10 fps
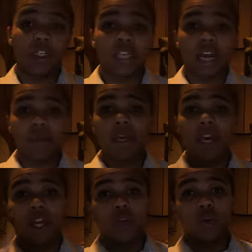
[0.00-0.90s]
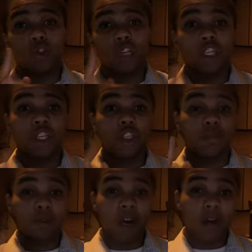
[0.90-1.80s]
Skype me,
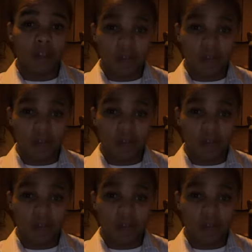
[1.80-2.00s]
LOCOOLJJJabari.